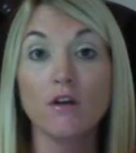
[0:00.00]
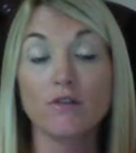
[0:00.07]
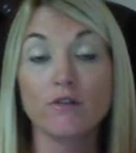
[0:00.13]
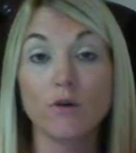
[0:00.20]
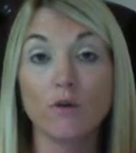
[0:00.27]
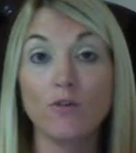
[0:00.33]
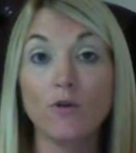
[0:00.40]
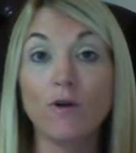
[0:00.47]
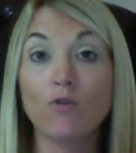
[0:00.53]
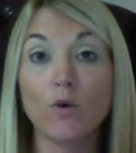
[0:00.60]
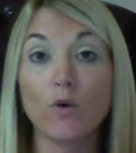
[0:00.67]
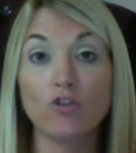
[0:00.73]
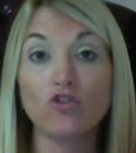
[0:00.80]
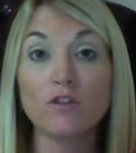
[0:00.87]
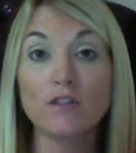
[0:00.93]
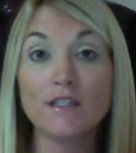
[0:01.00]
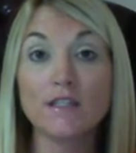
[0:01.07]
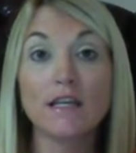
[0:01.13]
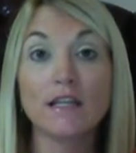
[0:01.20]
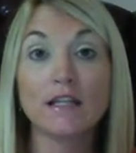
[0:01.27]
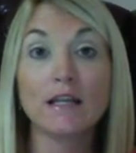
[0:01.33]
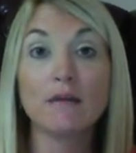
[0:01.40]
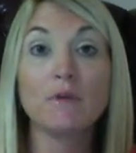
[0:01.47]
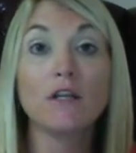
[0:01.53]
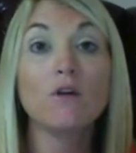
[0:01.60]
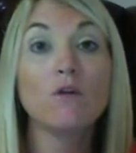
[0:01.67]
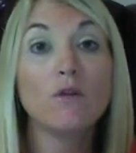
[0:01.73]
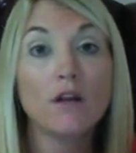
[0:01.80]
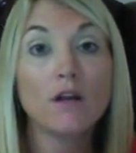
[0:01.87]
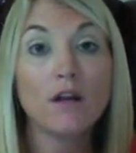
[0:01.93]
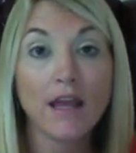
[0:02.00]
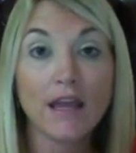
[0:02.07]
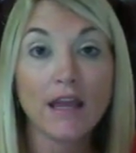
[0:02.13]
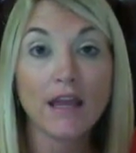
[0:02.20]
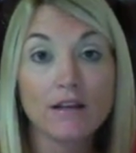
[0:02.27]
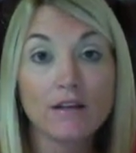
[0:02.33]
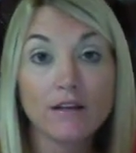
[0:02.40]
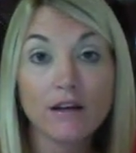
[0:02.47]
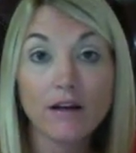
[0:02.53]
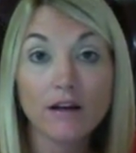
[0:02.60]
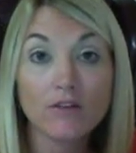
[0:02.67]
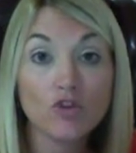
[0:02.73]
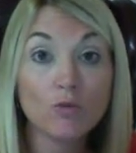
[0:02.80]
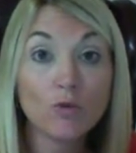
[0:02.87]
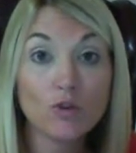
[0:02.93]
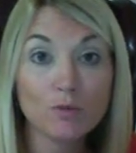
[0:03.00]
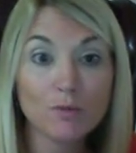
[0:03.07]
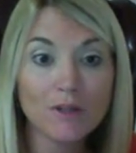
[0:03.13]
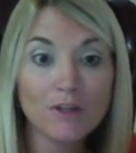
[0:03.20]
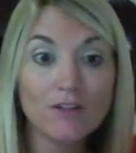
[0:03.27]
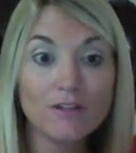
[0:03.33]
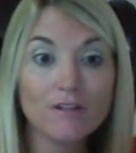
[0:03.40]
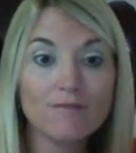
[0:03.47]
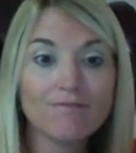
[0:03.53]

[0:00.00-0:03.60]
So if you have questions, then let me know. And 2 more speeches.